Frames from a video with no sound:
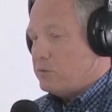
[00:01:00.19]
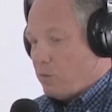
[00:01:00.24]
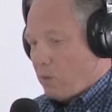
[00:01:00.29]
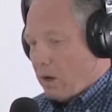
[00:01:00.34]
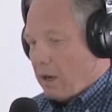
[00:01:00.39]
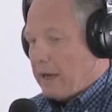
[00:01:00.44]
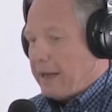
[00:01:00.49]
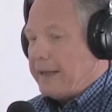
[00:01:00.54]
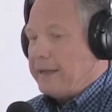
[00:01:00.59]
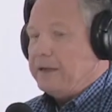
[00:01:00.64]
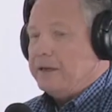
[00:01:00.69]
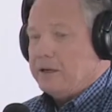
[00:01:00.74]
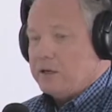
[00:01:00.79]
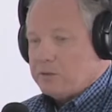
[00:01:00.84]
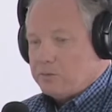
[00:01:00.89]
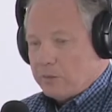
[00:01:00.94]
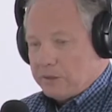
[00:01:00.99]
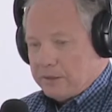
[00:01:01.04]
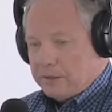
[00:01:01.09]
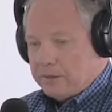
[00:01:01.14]
why, and
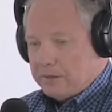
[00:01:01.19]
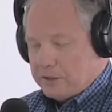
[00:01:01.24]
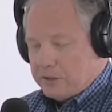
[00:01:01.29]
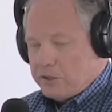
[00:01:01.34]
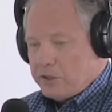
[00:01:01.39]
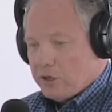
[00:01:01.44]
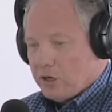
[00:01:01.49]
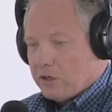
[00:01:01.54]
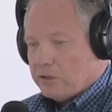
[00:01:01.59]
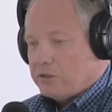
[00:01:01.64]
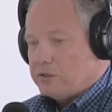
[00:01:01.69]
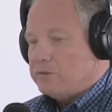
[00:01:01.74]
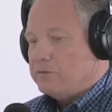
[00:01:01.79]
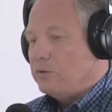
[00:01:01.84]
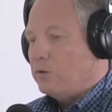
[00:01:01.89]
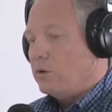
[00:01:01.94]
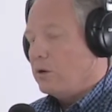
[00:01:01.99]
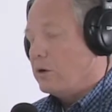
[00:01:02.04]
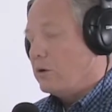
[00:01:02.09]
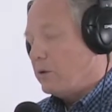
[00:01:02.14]
here's what this charge is
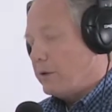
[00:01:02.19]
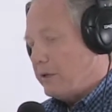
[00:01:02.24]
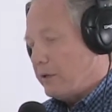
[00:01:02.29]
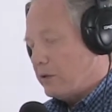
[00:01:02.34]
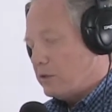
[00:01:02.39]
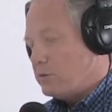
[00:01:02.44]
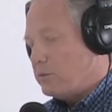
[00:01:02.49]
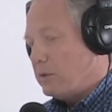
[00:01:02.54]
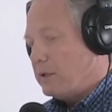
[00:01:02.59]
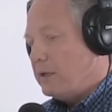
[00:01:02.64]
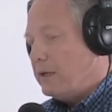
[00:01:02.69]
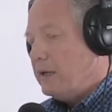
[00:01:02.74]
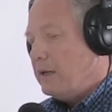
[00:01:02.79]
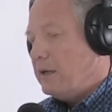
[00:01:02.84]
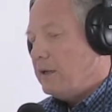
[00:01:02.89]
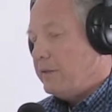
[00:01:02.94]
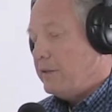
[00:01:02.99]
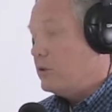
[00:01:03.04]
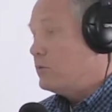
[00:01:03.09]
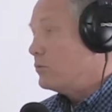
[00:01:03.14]
for, or here's what
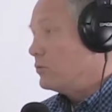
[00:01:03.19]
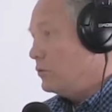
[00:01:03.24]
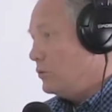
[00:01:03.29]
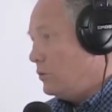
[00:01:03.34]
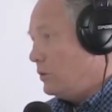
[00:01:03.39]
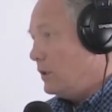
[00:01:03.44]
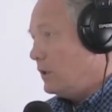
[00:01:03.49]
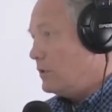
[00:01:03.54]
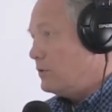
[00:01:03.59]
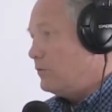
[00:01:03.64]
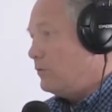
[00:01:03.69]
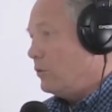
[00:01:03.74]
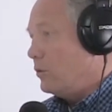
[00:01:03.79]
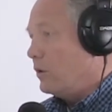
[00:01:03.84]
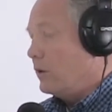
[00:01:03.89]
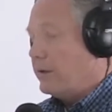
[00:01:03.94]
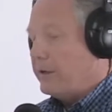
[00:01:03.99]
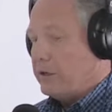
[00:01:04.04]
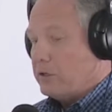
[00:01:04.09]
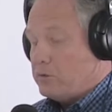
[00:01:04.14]
this rule is
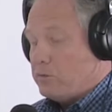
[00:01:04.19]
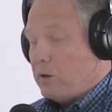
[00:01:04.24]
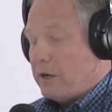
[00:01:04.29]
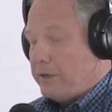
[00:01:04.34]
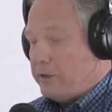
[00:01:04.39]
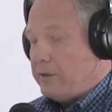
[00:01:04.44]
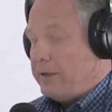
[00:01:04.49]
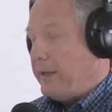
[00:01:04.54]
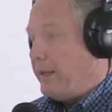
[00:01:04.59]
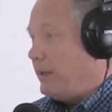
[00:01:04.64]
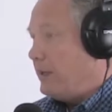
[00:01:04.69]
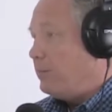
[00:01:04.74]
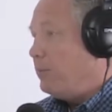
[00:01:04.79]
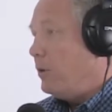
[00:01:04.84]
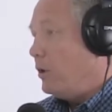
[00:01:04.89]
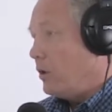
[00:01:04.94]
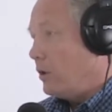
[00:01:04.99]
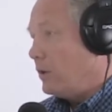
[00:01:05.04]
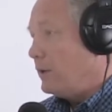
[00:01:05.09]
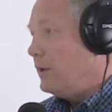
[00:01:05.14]
for, here's why you can't
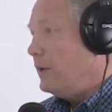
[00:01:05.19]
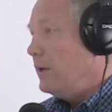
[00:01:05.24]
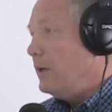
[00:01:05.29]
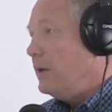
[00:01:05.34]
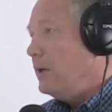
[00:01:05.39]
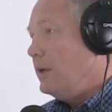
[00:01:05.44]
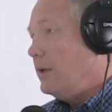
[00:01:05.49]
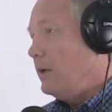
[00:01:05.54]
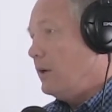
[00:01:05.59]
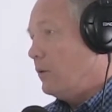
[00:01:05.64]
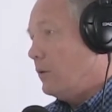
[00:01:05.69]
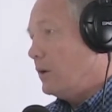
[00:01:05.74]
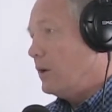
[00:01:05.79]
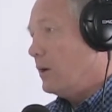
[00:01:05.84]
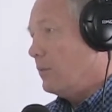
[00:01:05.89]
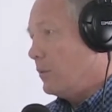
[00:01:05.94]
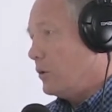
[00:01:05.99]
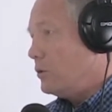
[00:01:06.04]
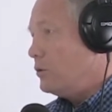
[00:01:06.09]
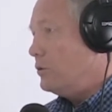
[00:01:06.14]
park, a
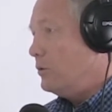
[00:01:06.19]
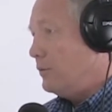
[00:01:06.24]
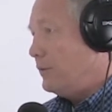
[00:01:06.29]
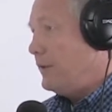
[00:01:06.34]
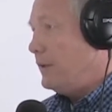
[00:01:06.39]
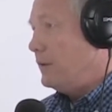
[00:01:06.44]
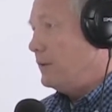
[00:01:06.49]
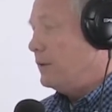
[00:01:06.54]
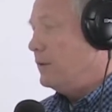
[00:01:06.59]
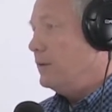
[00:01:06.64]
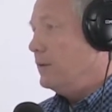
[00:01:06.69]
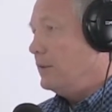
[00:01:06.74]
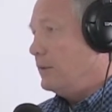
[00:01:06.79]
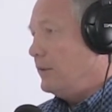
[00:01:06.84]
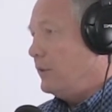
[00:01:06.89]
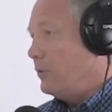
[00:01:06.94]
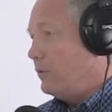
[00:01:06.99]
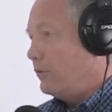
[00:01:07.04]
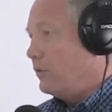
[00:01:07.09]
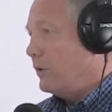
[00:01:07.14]
commercial vehicle,
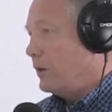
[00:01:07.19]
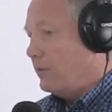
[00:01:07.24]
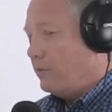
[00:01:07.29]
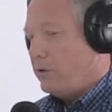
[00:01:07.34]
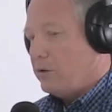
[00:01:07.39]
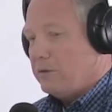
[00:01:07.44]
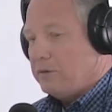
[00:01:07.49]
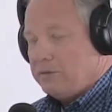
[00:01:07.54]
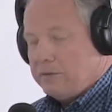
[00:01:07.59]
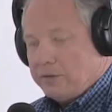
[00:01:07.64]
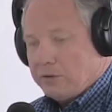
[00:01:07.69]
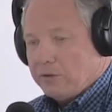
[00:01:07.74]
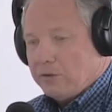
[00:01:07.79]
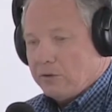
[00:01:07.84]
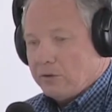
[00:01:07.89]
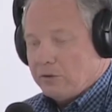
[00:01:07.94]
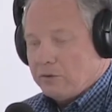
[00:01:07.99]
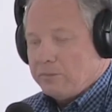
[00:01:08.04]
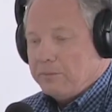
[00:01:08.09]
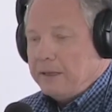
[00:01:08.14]
in front of your
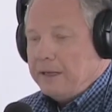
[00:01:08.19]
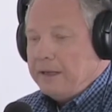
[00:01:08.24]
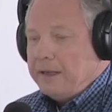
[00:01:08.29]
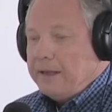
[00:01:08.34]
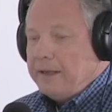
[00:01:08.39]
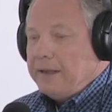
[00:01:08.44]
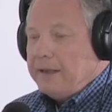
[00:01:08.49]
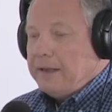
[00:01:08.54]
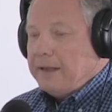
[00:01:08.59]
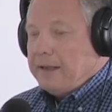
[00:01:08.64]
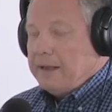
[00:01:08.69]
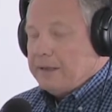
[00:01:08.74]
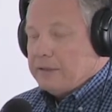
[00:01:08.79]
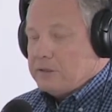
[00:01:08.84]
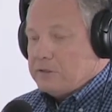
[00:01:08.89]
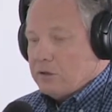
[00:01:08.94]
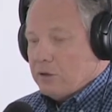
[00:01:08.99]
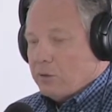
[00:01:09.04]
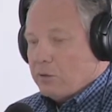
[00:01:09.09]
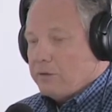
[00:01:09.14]
home. And
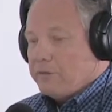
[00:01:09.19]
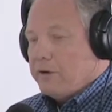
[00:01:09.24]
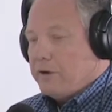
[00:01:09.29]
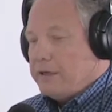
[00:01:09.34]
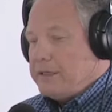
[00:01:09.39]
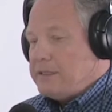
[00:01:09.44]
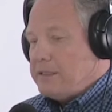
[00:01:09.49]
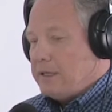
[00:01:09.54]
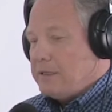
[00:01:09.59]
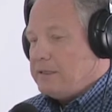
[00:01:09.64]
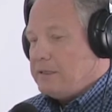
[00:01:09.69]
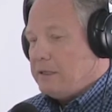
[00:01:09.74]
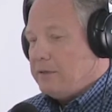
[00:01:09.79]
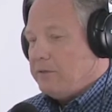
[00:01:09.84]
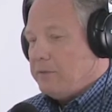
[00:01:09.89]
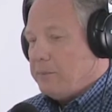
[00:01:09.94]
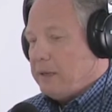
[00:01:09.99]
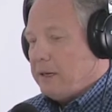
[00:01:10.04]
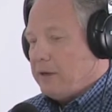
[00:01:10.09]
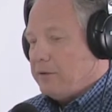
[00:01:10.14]
so we're very sensitive
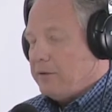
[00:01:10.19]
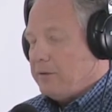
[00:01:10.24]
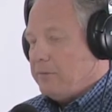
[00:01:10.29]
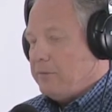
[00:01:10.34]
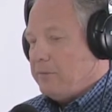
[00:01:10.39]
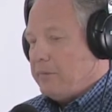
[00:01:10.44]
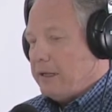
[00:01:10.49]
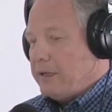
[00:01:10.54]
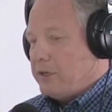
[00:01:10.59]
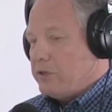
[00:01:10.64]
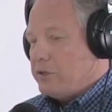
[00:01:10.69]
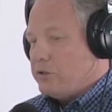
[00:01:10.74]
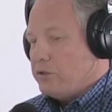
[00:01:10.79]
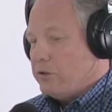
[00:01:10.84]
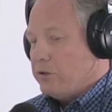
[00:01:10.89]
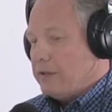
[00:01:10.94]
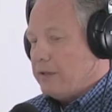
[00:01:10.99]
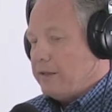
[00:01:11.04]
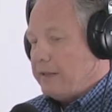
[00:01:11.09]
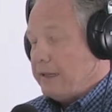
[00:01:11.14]
about making sure that